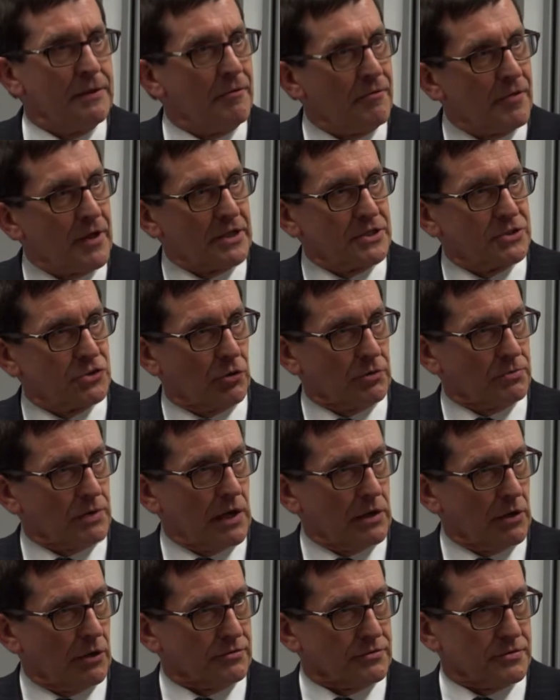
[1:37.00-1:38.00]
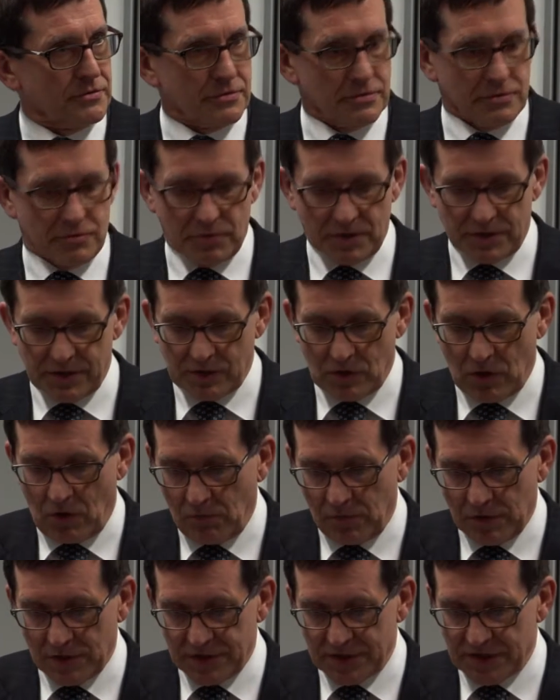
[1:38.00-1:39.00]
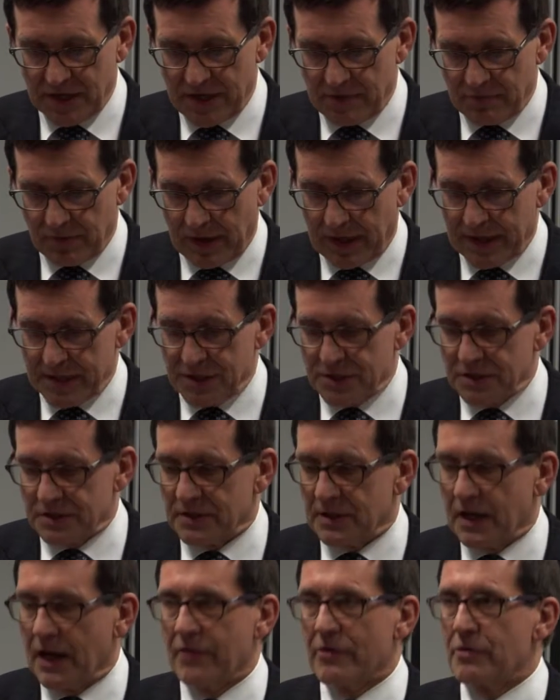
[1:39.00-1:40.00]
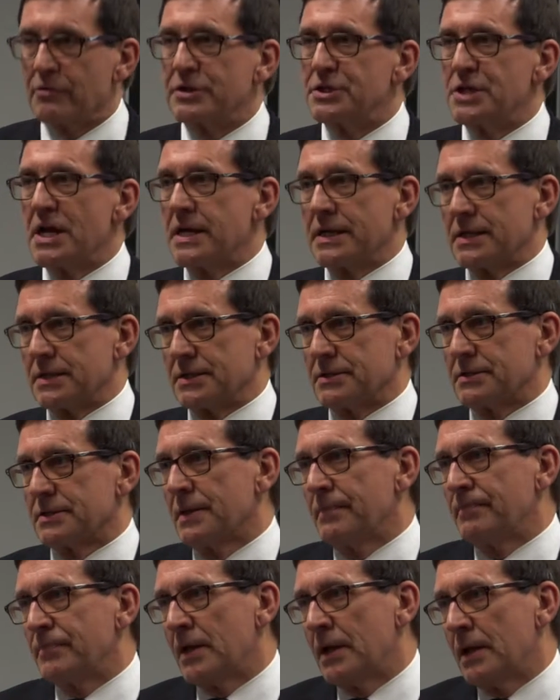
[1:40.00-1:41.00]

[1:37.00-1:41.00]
that it's got a lot to do with Commonwealth-state relations and other agendas